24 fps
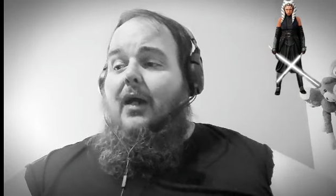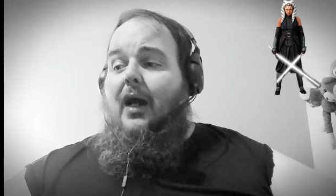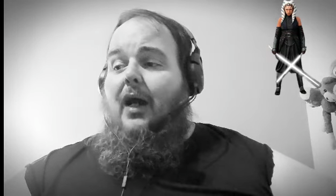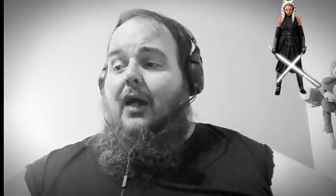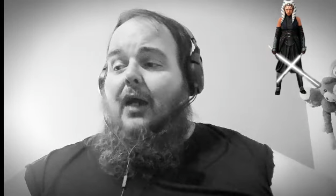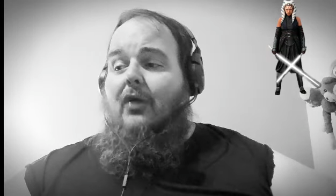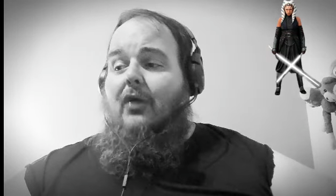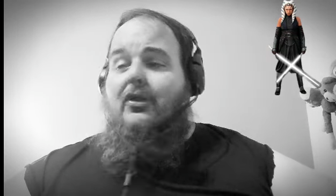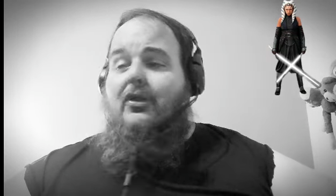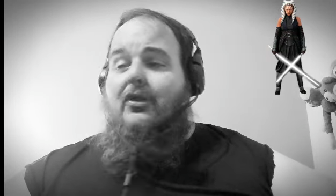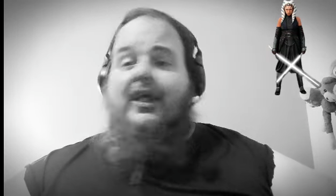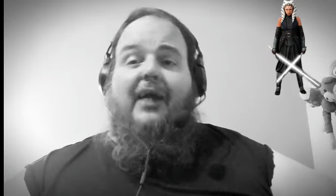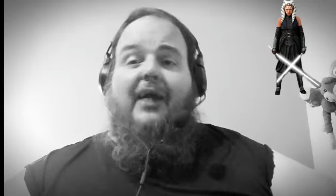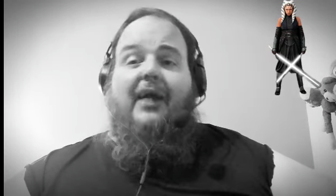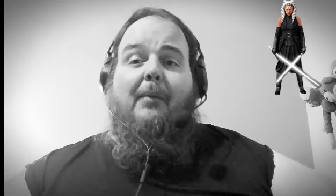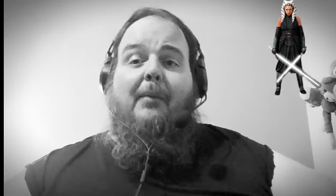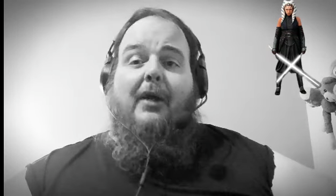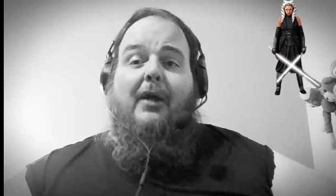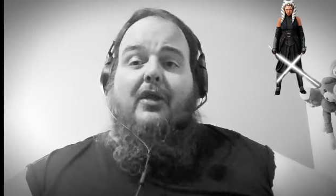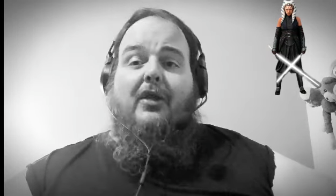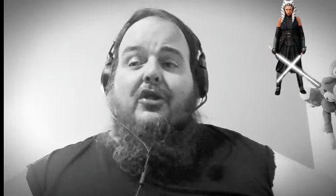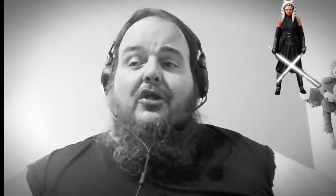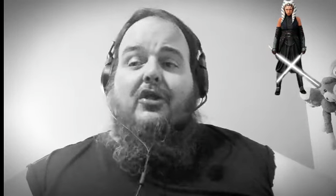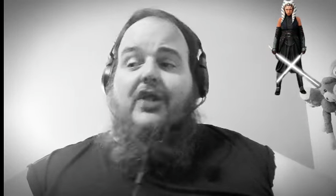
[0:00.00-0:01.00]
Uh, go check out
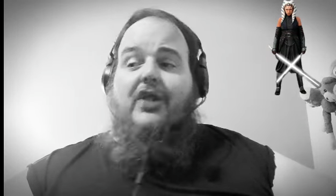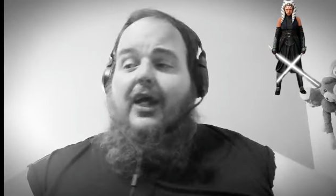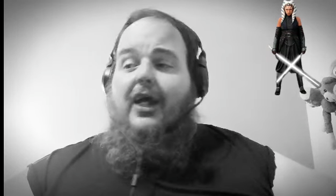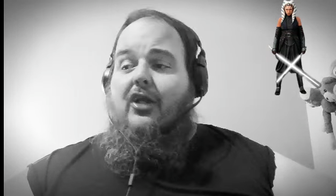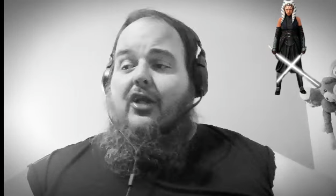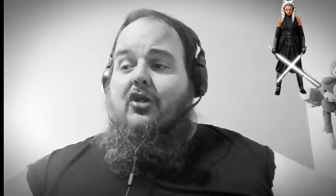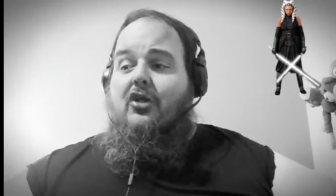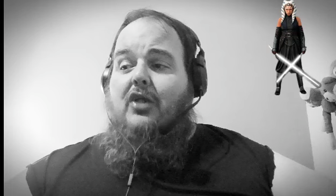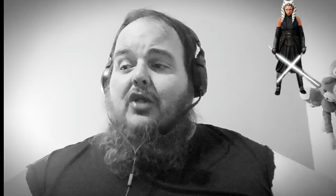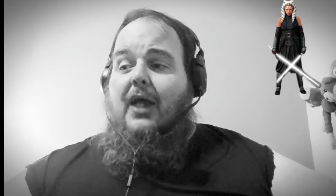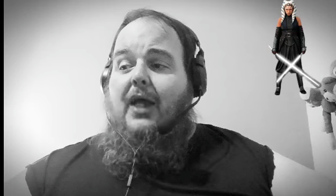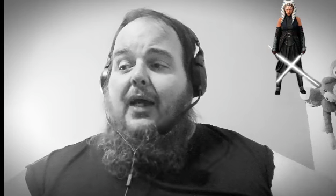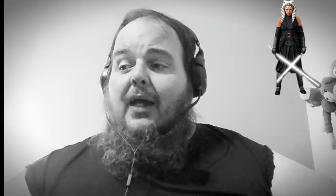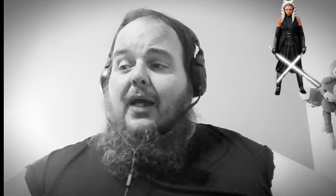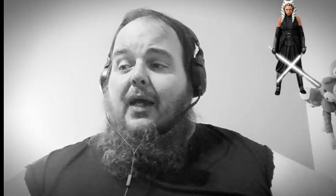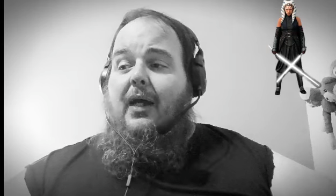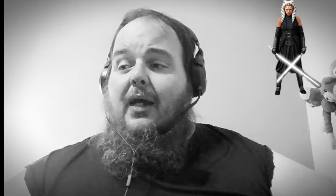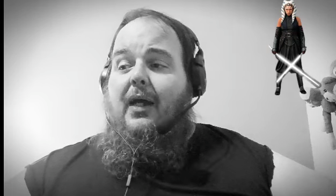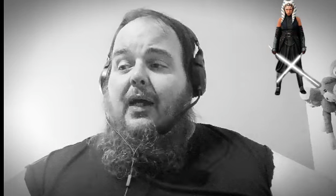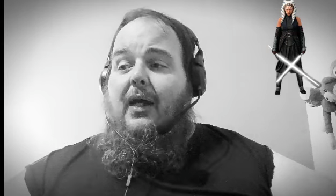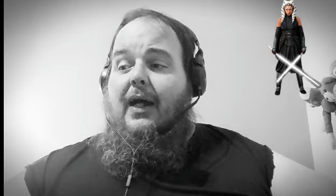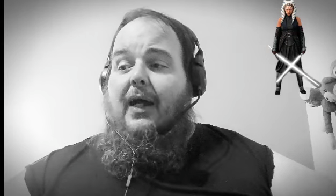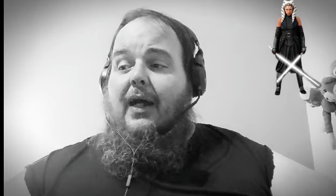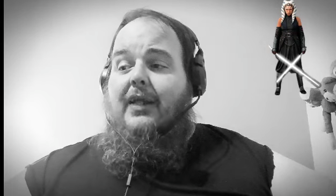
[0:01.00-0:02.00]
my other channels. Uh,
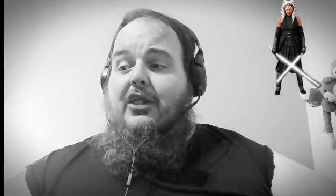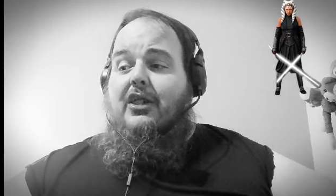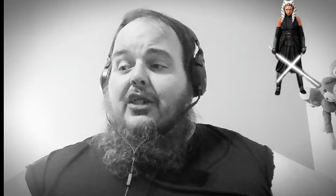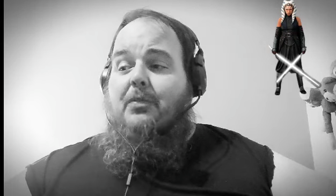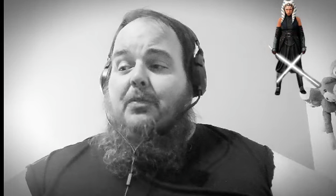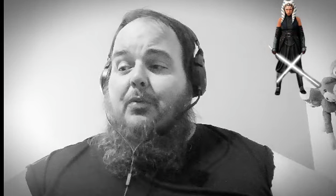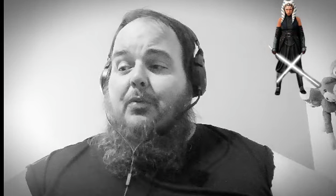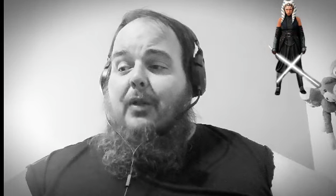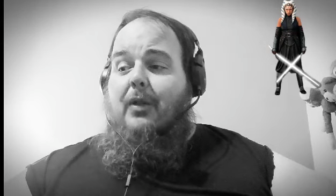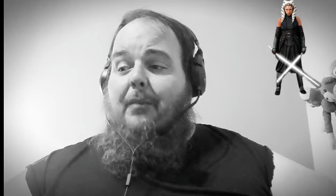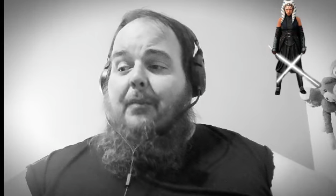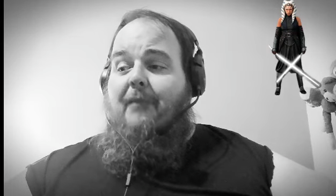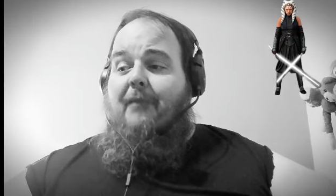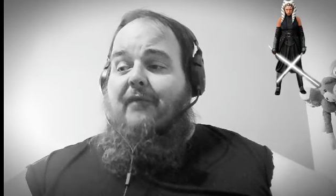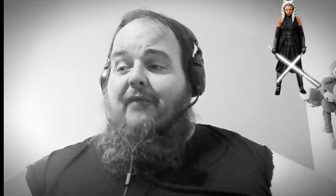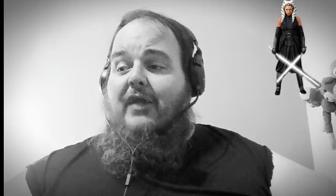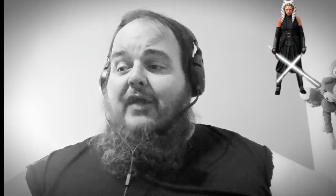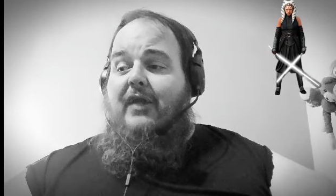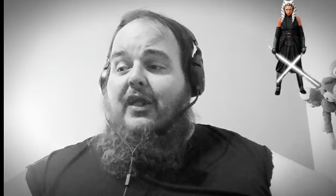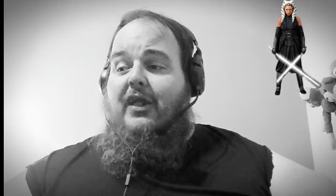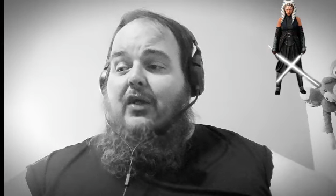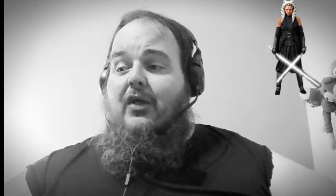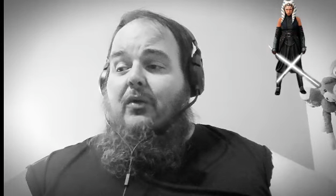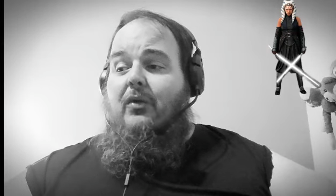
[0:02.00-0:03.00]
I just put up a
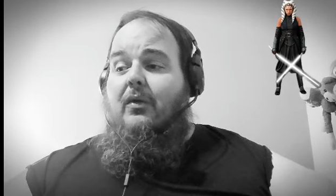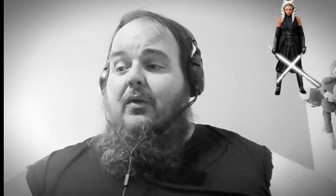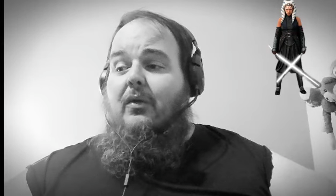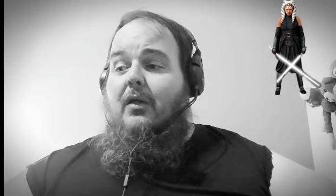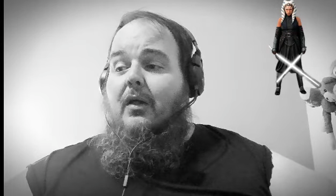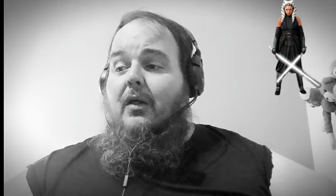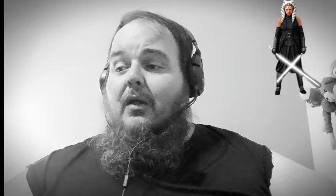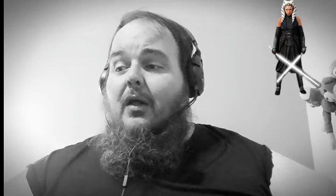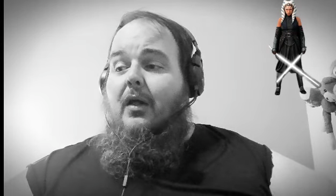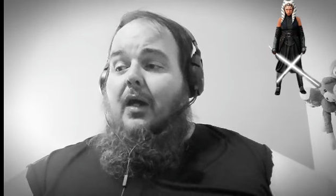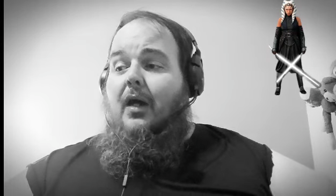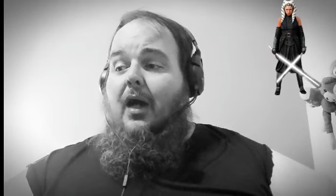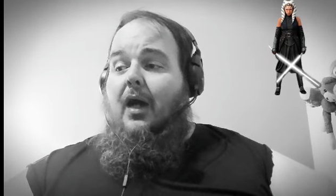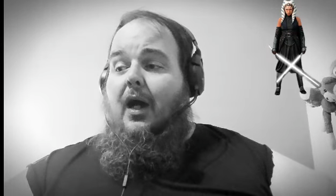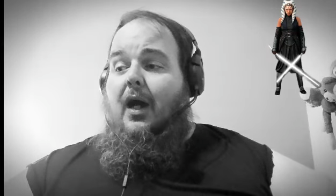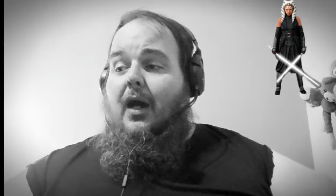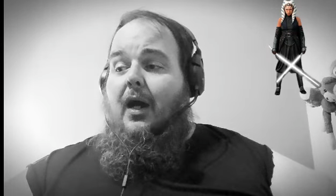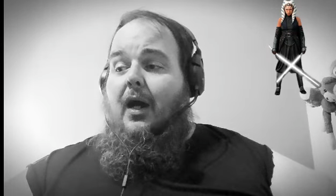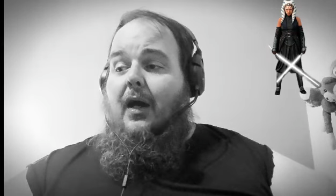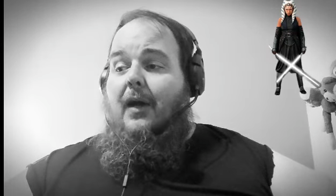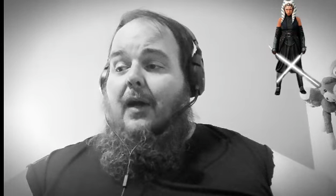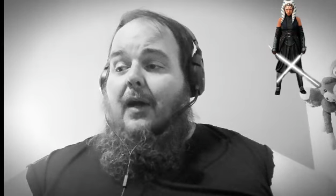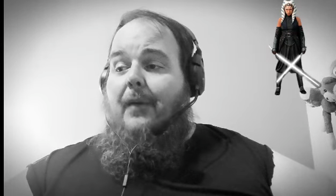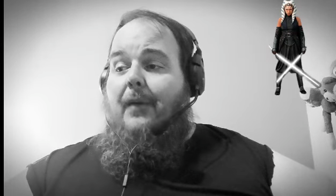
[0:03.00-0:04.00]
video,
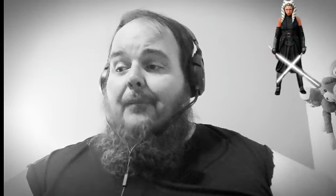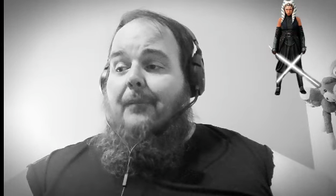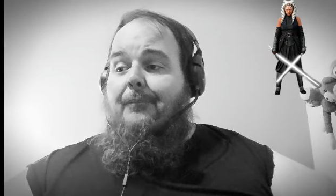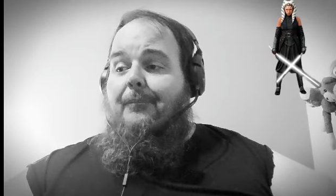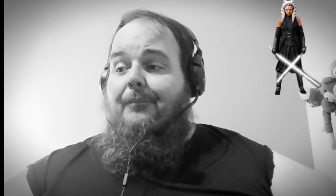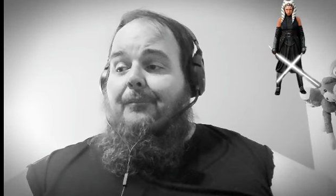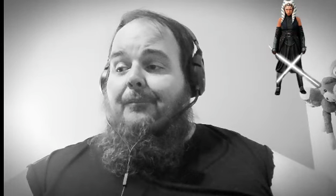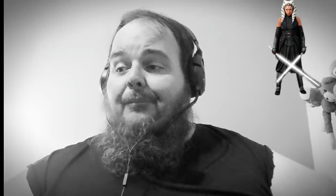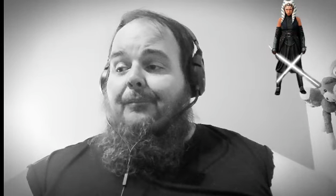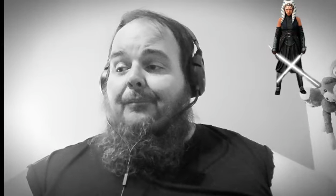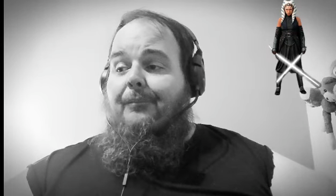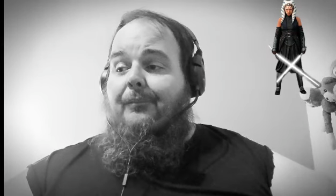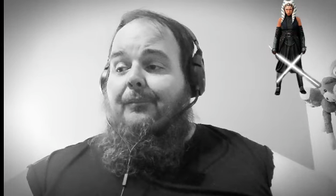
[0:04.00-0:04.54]
um,